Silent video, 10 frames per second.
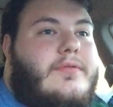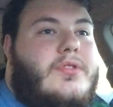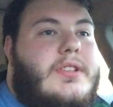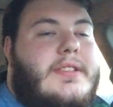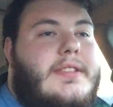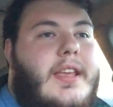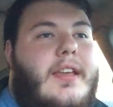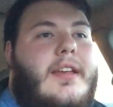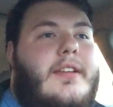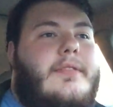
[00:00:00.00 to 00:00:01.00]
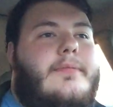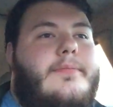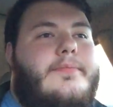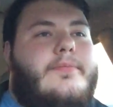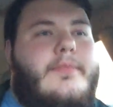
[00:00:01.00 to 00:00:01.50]
Just saying.
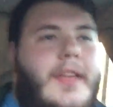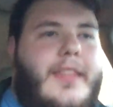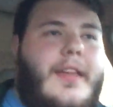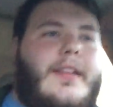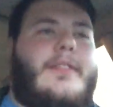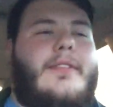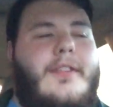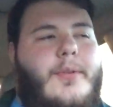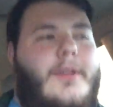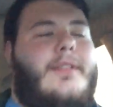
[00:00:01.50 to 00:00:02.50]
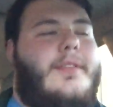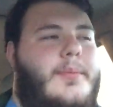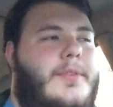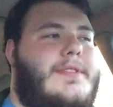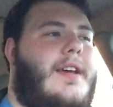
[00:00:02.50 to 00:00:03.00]
And then one of them
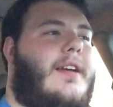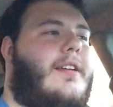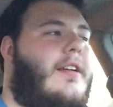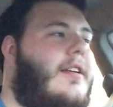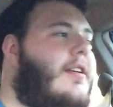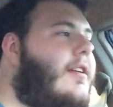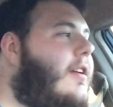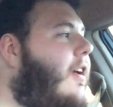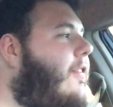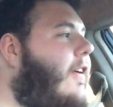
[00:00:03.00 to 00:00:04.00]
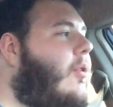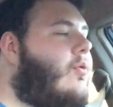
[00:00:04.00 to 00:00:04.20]
was like, if I